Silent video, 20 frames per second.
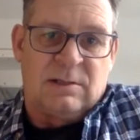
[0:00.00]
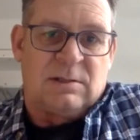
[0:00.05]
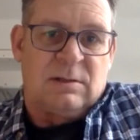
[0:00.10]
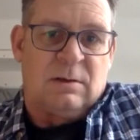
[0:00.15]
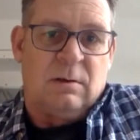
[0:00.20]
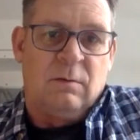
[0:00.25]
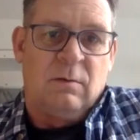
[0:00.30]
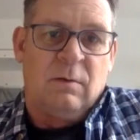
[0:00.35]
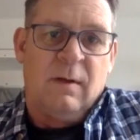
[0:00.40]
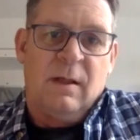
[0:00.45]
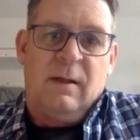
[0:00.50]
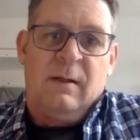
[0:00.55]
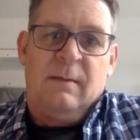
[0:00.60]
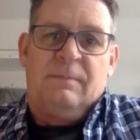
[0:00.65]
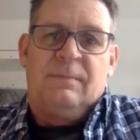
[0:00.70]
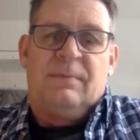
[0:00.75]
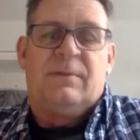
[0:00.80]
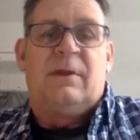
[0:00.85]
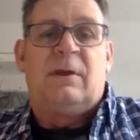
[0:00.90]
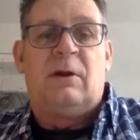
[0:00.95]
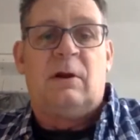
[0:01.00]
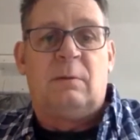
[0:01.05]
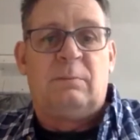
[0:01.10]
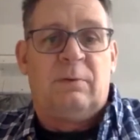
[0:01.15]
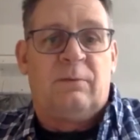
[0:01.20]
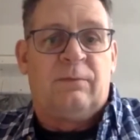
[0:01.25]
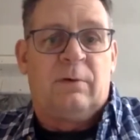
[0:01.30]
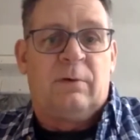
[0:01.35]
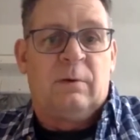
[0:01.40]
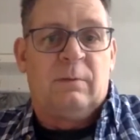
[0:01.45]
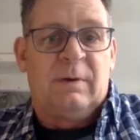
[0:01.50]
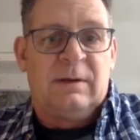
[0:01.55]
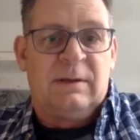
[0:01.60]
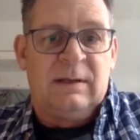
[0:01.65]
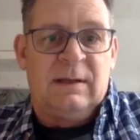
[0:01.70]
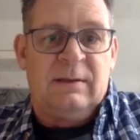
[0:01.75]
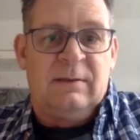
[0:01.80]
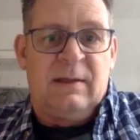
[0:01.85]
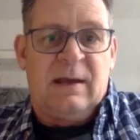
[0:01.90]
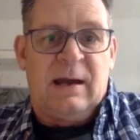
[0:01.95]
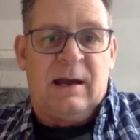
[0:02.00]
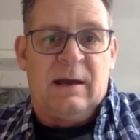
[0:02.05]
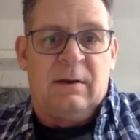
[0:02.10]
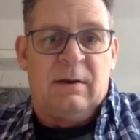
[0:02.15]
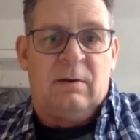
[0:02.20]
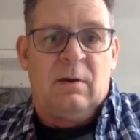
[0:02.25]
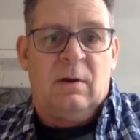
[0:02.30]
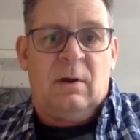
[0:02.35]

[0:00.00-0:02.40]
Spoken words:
So the year before we did that,